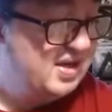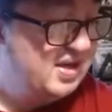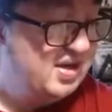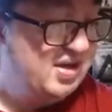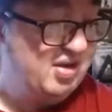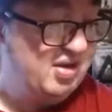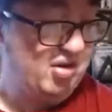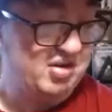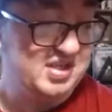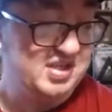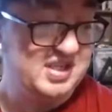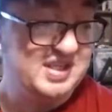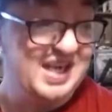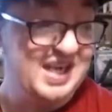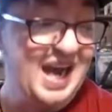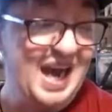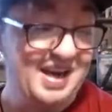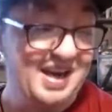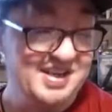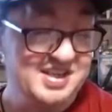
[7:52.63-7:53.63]
Your
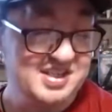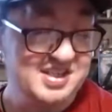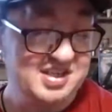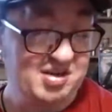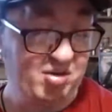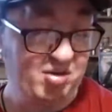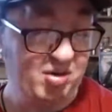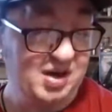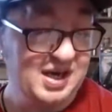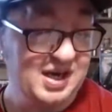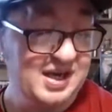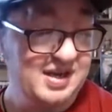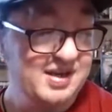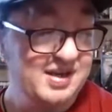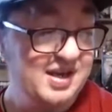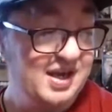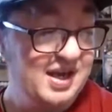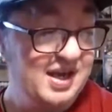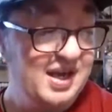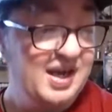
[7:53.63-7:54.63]
status screen.
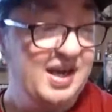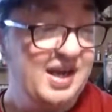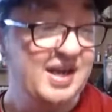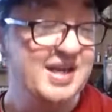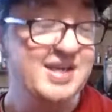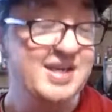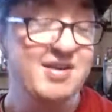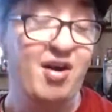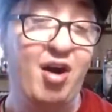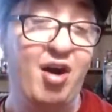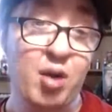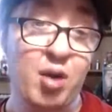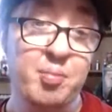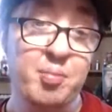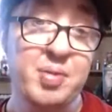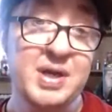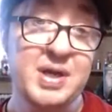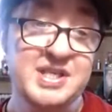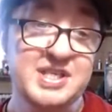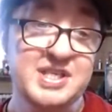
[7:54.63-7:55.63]
It is
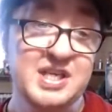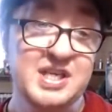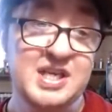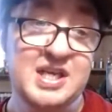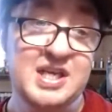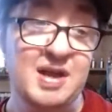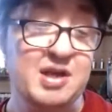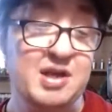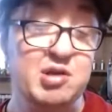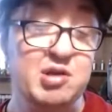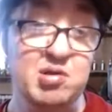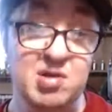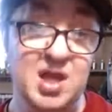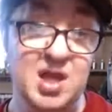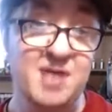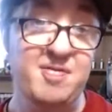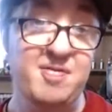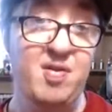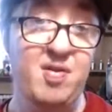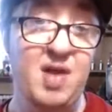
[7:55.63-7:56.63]
RPG, like you
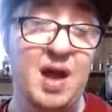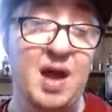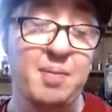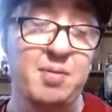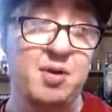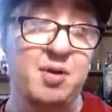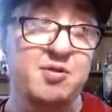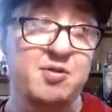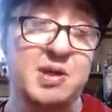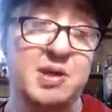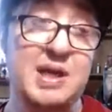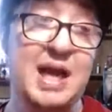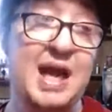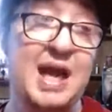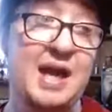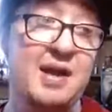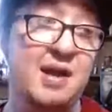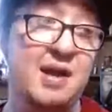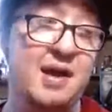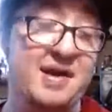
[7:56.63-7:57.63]
level up, you
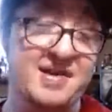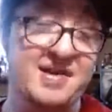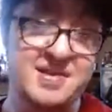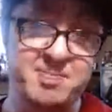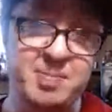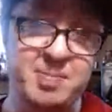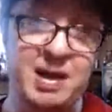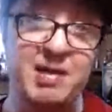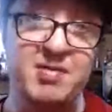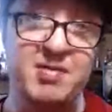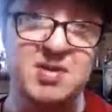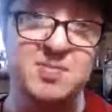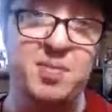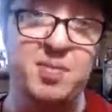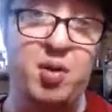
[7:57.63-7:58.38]
gain experience